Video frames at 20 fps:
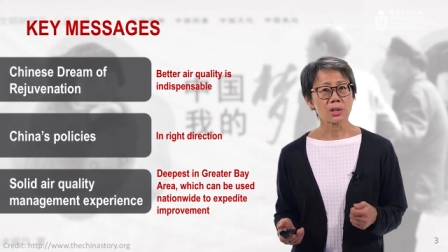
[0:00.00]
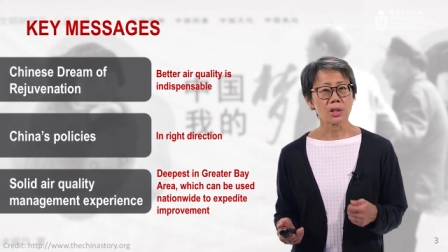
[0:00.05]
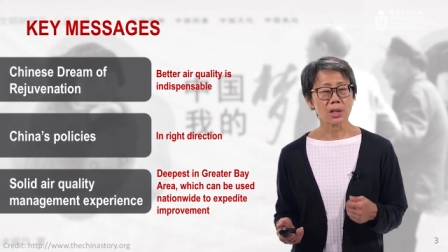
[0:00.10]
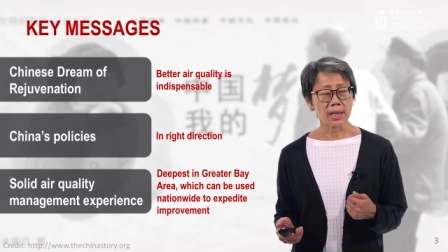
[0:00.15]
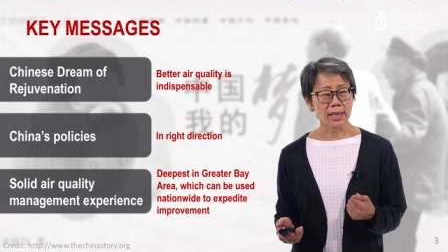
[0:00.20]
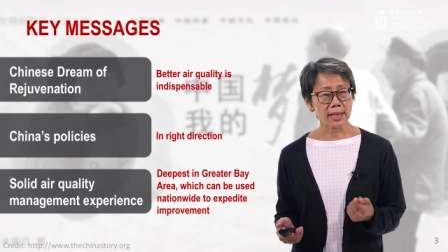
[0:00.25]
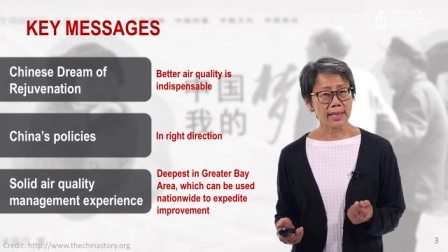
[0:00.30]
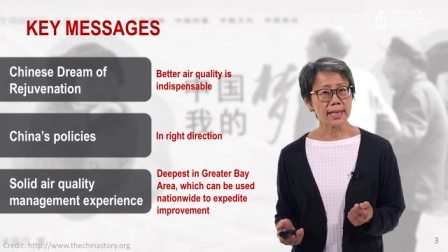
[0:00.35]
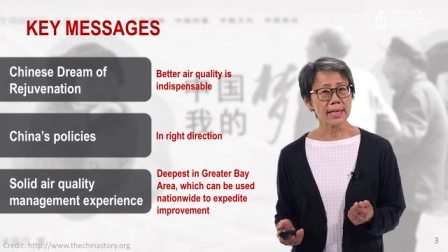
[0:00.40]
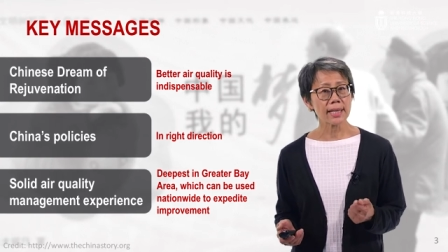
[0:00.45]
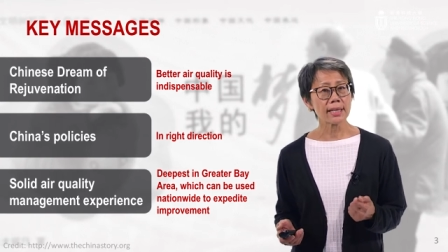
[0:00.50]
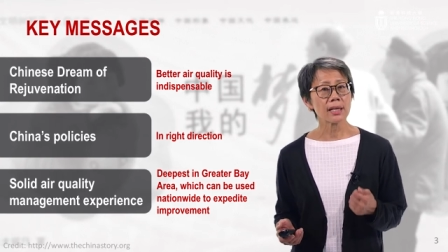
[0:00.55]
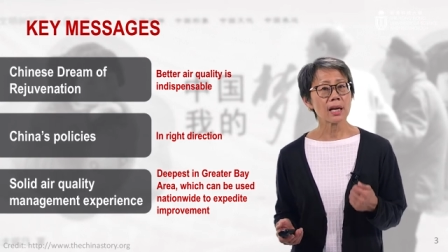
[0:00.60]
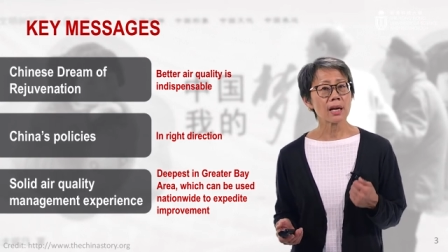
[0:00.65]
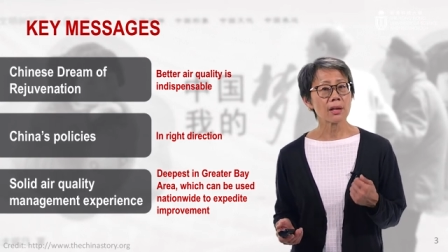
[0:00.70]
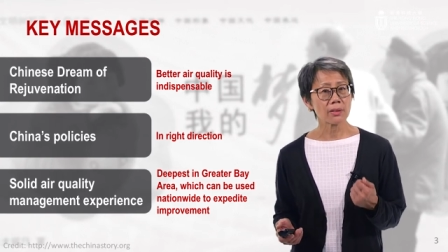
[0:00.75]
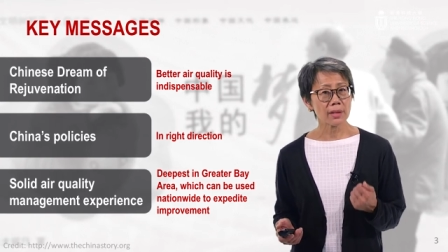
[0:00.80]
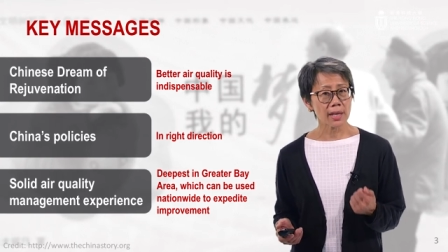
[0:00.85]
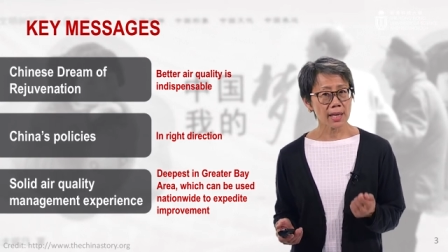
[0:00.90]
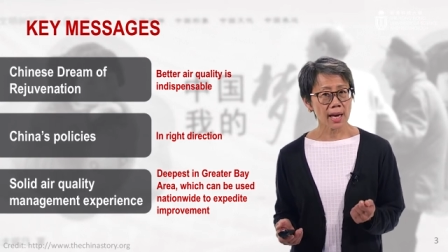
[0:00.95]
to
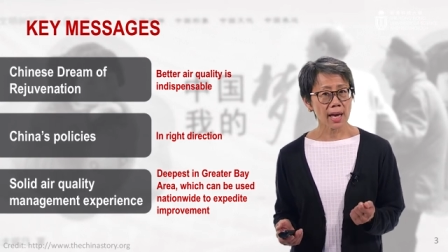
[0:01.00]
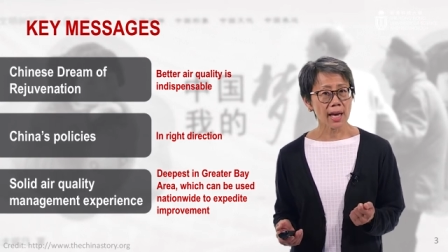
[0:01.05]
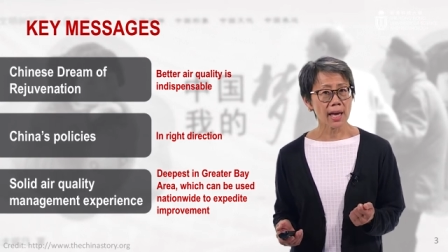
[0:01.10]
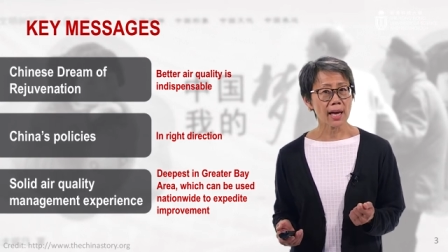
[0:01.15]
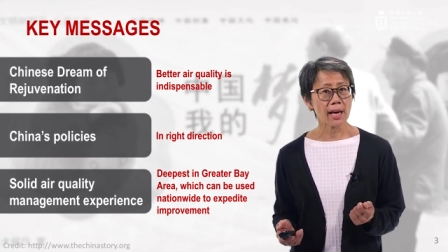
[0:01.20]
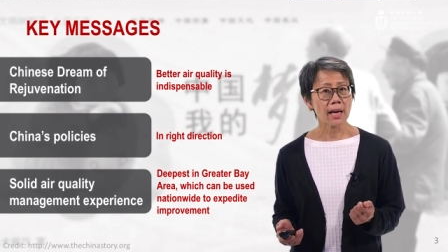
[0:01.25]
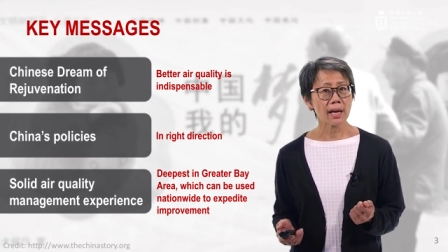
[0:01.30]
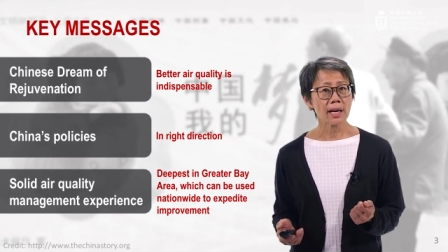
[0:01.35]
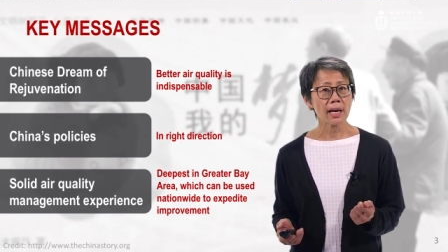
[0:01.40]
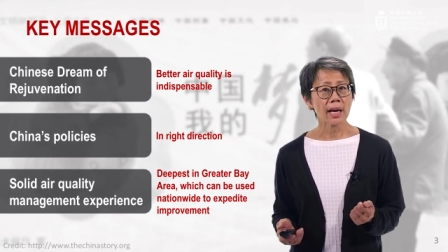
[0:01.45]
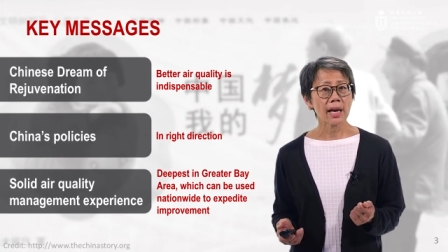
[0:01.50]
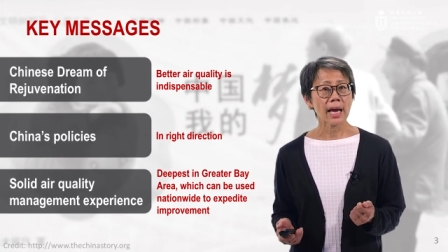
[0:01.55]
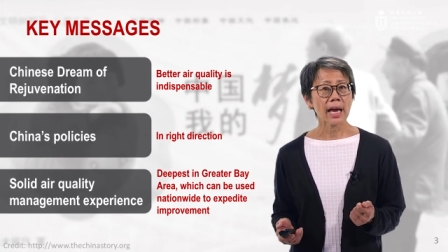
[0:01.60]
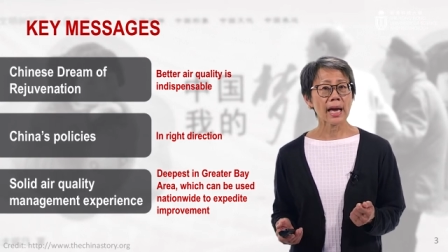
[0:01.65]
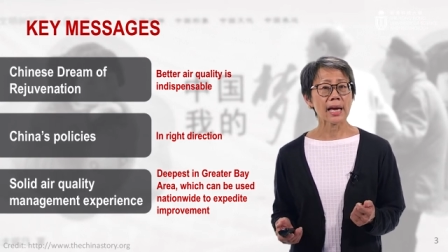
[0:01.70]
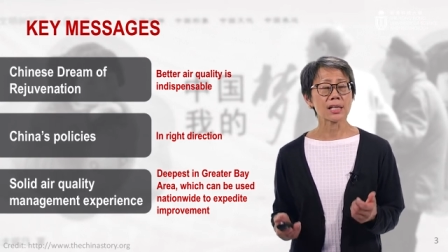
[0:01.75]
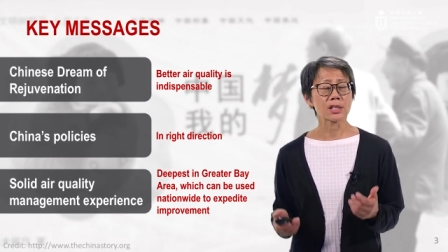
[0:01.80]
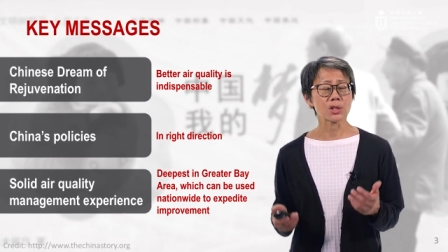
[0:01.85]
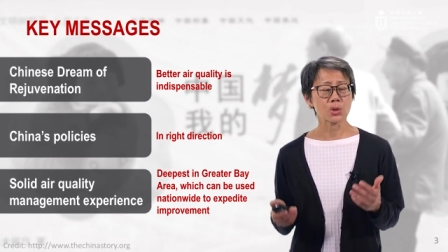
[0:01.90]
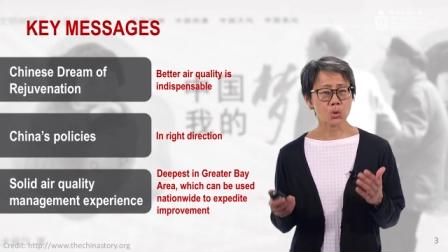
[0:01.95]
clean the air
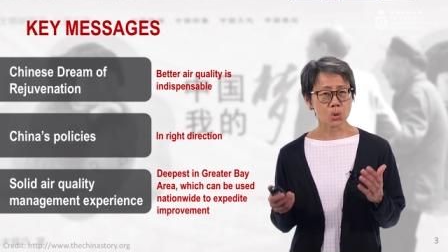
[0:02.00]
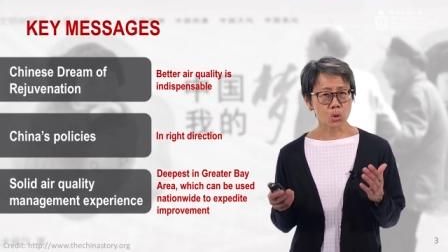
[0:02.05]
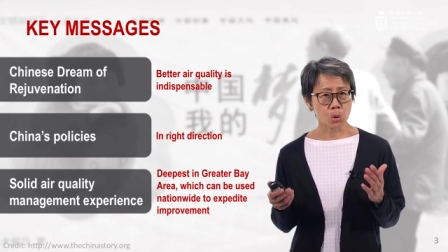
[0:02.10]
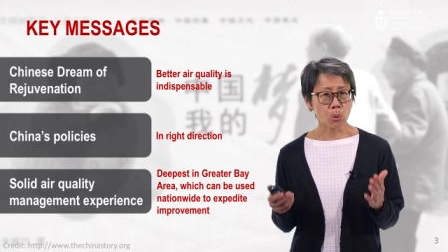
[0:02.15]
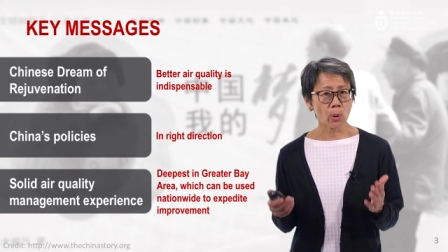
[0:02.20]
has